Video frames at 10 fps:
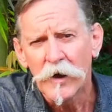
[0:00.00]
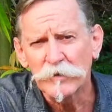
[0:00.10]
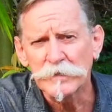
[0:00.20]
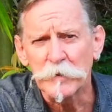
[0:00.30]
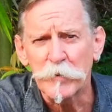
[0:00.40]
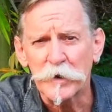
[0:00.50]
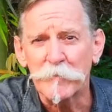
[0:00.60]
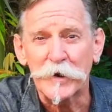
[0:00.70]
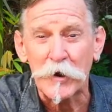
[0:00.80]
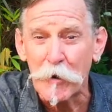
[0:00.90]
Also put it
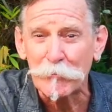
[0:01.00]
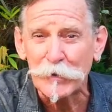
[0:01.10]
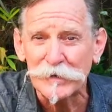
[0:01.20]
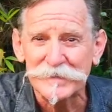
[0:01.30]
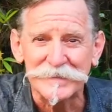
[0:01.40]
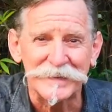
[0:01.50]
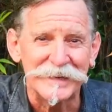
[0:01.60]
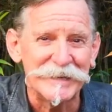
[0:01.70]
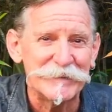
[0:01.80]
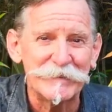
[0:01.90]
in my compost
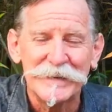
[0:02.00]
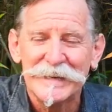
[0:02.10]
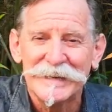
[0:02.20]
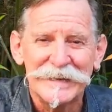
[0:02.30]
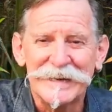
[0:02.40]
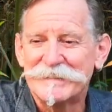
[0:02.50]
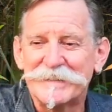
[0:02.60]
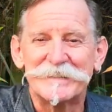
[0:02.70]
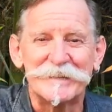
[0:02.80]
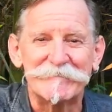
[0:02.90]
and yeah,
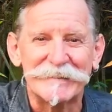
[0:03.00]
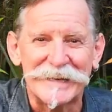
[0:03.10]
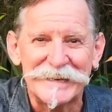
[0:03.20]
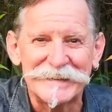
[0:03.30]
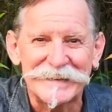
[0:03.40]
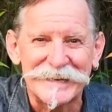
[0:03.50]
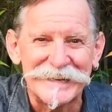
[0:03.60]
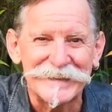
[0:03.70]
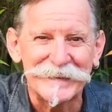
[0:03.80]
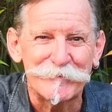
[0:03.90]
just generally anything,
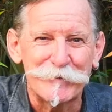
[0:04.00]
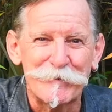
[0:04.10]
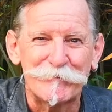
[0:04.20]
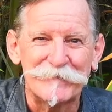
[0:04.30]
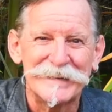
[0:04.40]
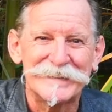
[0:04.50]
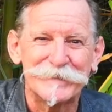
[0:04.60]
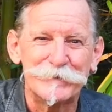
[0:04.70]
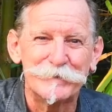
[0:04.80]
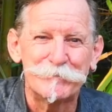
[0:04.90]
anything that we want really
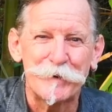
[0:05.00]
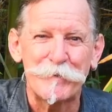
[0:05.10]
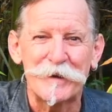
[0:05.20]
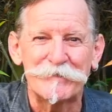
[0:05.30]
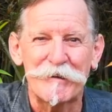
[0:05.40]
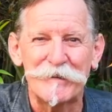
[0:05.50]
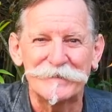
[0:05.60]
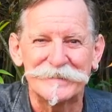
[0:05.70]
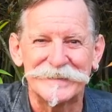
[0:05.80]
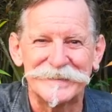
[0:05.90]
to promote
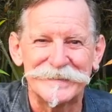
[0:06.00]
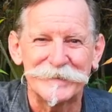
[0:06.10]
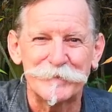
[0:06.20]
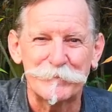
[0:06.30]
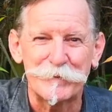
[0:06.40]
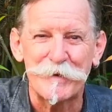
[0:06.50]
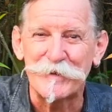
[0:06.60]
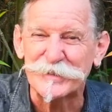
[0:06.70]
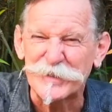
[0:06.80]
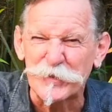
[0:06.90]
growth and to
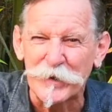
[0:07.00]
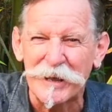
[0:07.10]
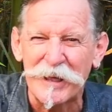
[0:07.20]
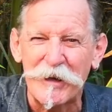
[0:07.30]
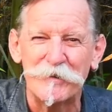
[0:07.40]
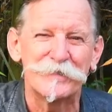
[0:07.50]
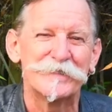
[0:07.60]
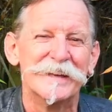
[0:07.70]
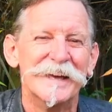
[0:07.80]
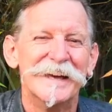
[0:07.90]
promote soil health
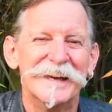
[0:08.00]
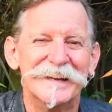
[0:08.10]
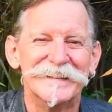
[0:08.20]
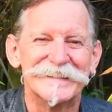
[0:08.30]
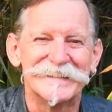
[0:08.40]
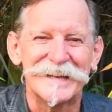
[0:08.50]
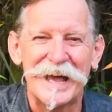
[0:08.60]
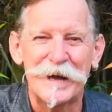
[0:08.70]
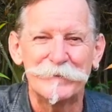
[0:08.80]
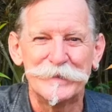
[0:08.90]
is
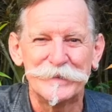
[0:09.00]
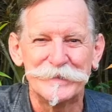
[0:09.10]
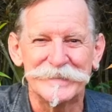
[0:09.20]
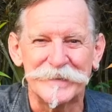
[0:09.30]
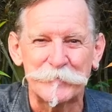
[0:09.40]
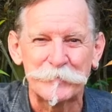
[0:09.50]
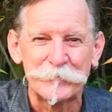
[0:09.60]
how we use it.